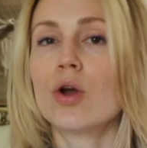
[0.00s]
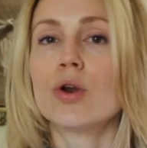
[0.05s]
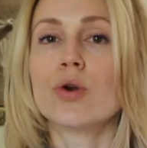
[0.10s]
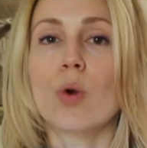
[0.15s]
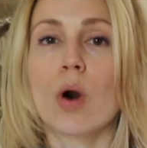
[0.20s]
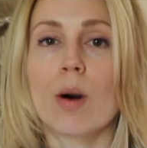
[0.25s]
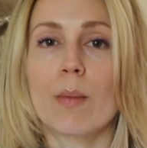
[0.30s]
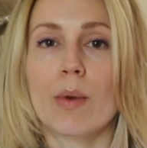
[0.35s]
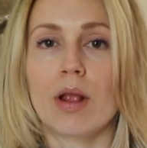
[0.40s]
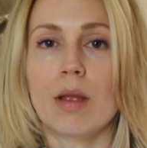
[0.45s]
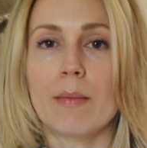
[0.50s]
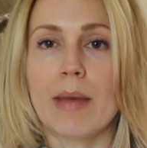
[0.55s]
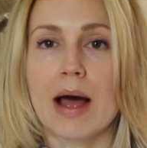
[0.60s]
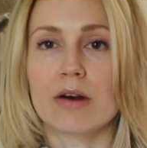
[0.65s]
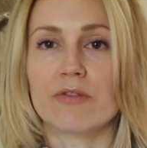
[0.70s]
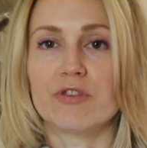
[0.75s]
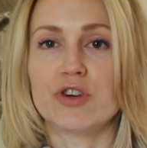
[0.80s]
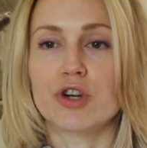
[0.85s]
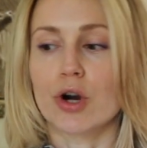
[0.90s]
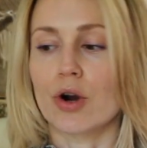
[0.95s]
normal
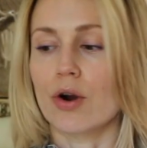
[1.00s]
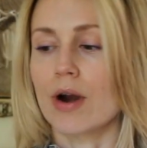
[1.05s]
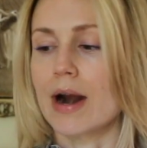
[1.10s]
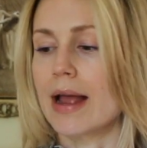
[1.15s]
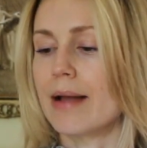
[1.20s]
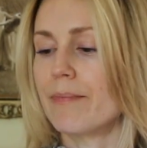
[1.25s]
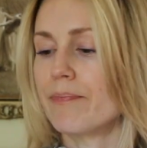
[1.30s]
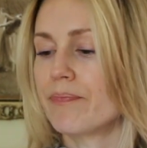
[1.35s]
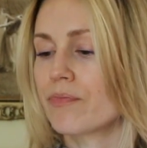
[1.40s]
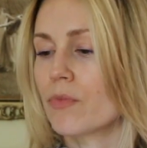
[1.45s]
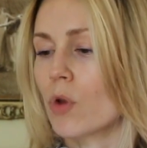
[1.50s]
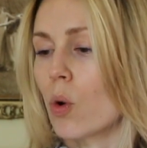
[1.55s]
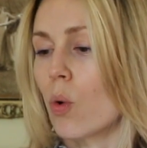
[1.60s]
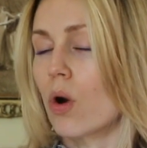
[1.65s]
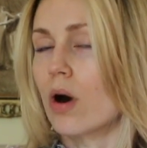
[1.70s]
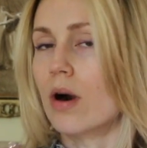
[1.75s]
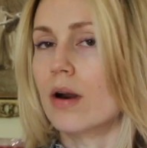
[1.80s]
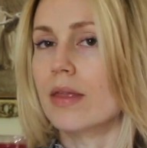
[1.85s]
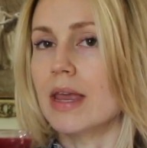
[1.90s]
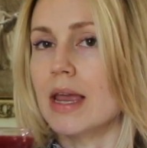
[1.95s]
amount of sugar in it
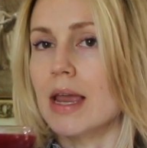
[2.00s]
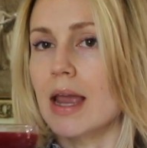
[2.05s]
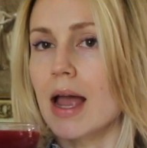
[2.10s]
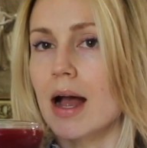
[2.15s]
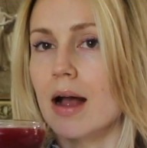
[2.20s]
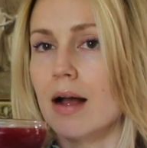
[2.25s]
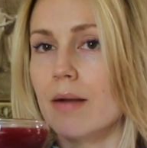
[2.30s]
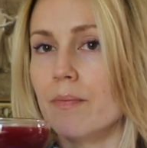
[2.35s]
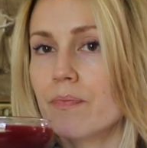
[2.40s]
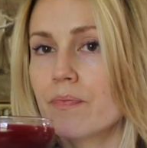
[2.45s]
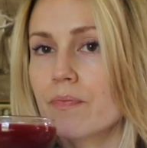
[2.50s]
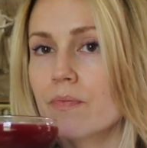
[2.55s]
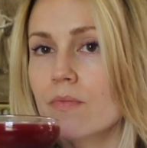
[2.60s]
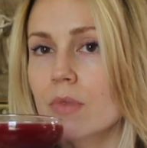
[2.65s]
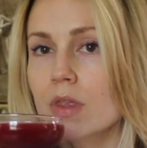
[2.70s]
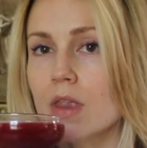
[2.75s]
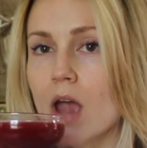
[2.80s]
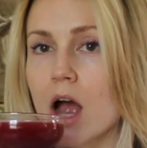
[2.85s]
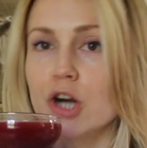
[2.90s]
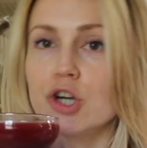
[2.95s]
or the uh,
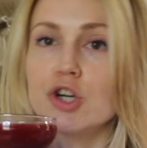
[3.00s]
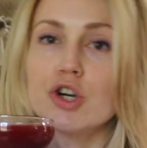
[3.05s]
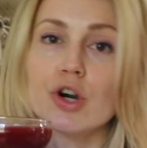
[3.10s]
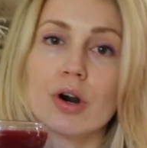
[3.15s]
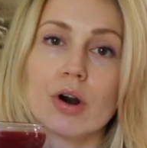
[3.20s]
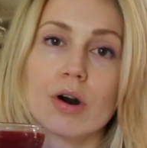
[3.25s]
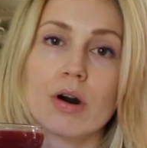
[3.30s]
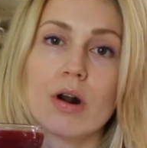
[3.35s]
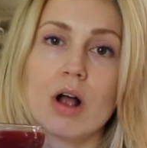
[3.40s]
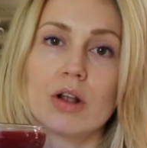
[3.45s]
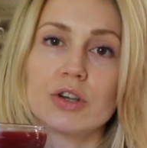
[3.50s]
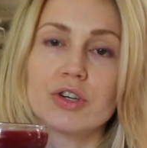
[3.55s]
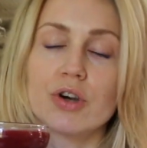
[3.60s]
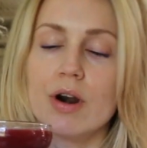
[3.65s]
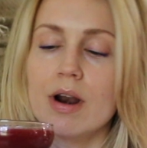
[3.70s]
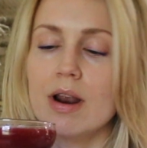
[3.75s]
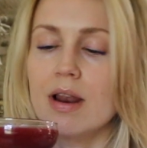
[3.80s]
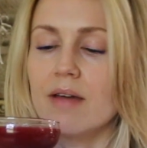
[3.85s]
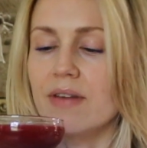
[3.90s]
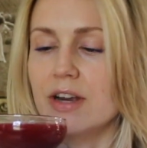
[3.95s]
non-sugar
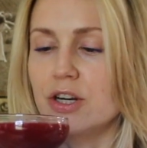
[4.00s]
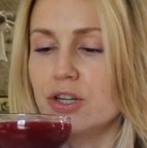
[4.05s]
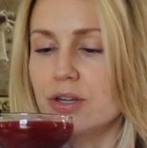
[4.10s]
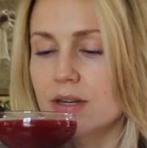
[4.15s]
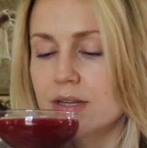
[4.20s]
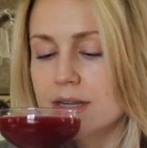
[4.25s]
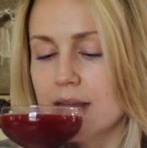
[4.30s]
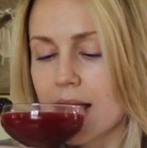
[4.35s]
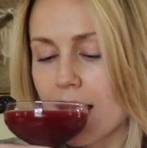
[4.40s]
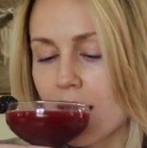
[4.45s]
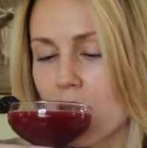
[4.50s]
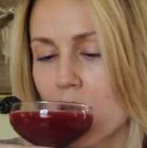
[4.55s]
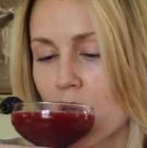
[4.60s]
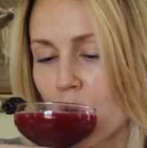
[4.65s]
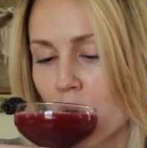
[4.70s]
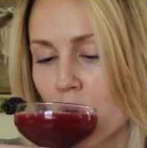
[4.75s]
alternative, I should say.